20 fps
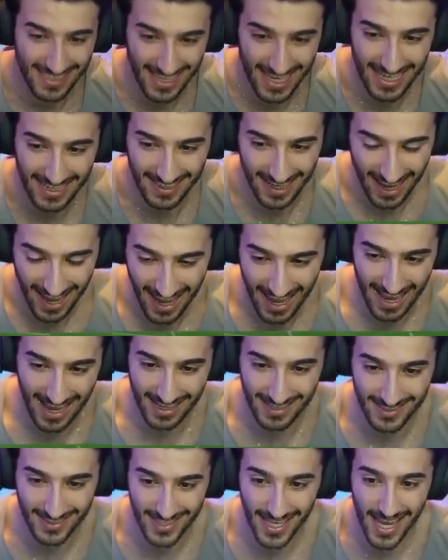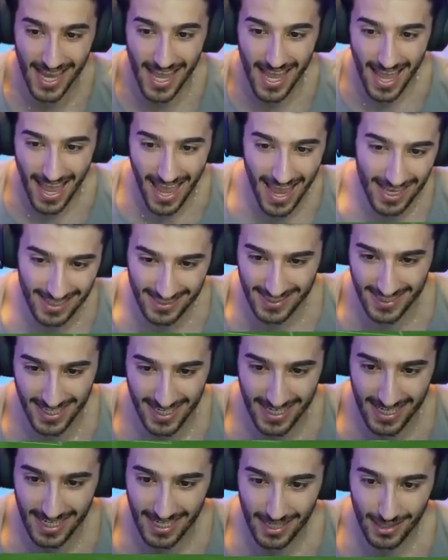it has.
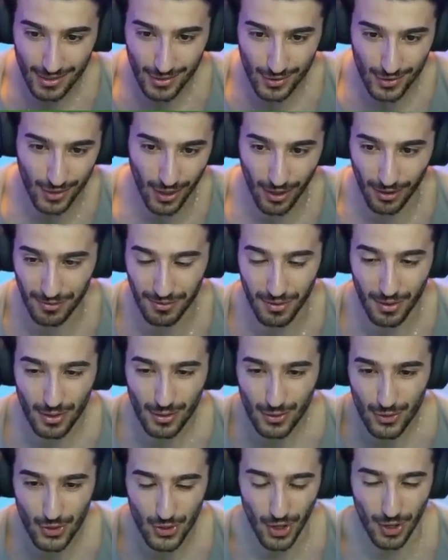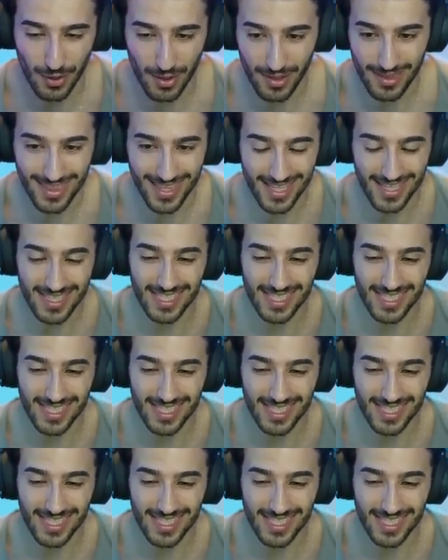Eze, Son, Jonathan